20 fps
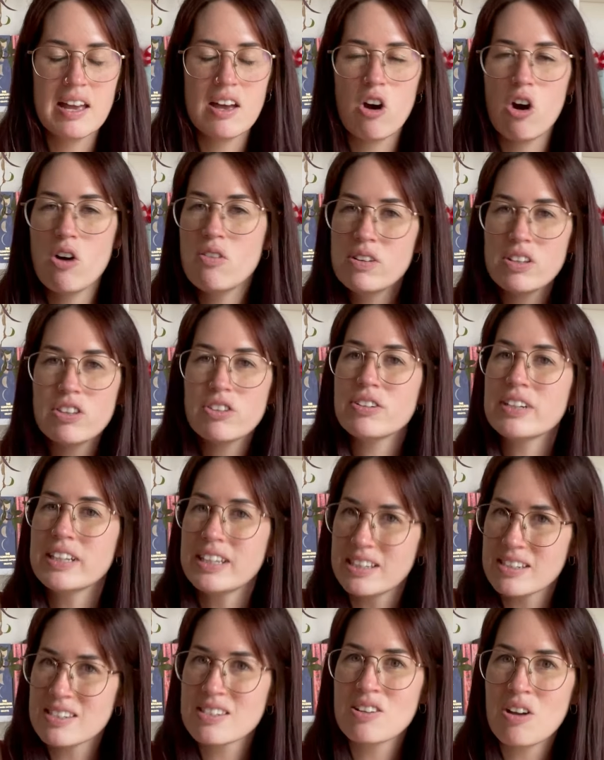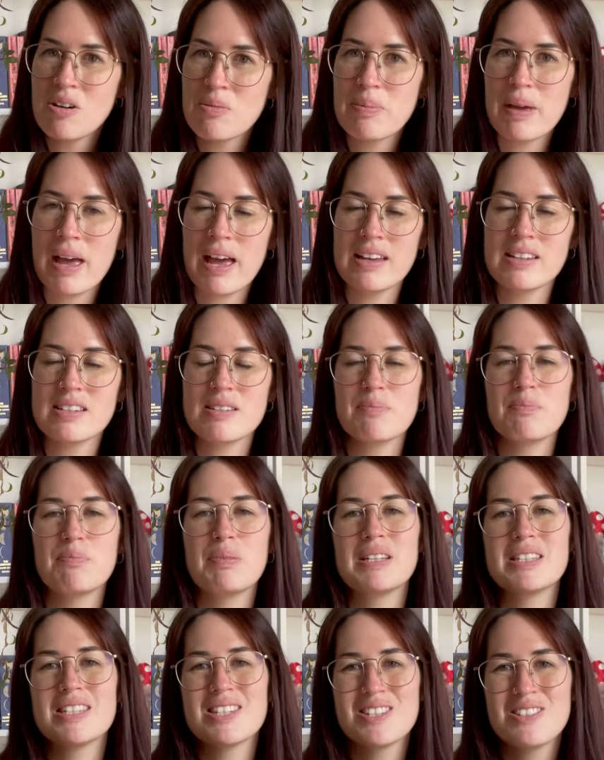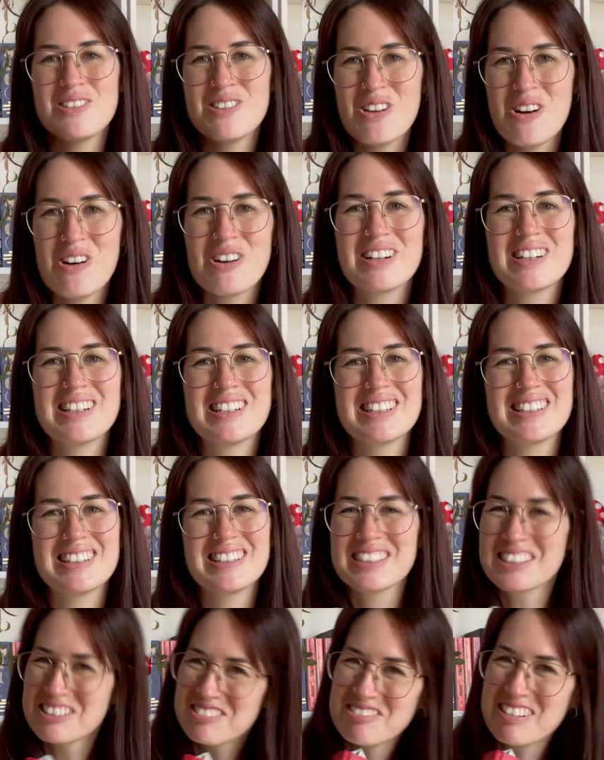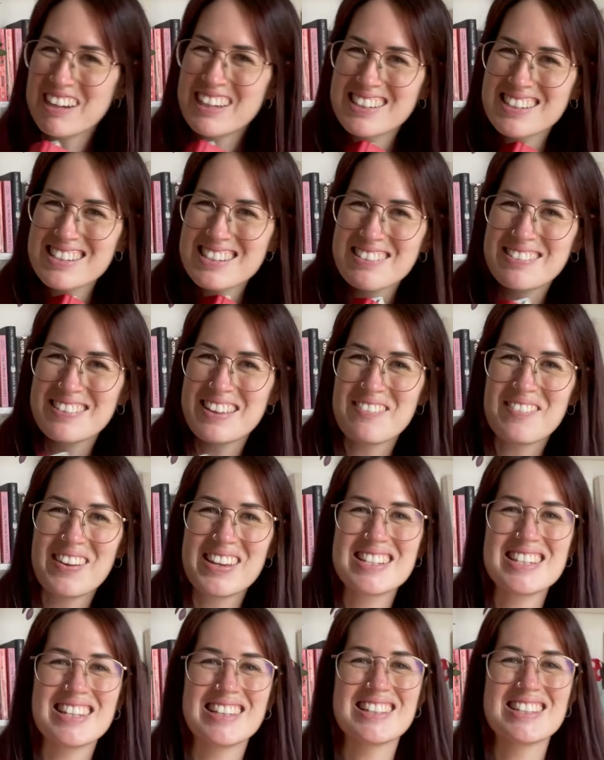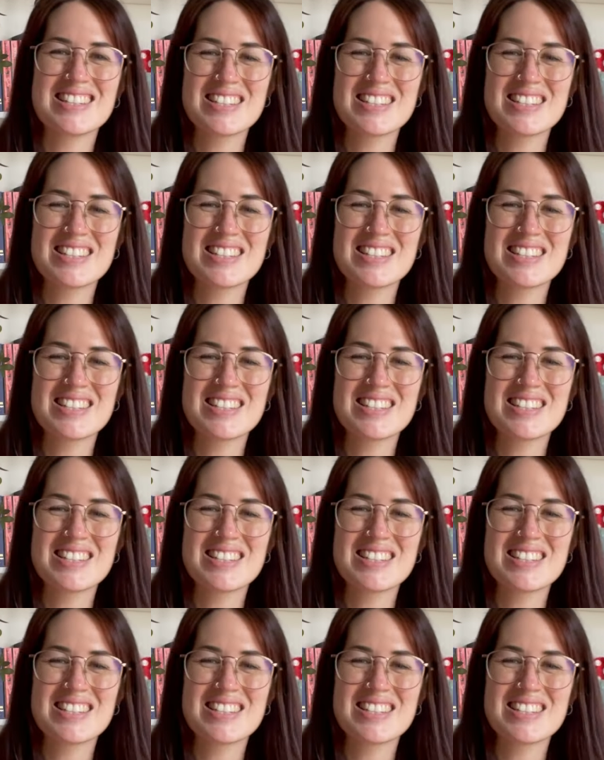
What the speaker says: Over 3 is not bad, but it's not great, if that makes sense.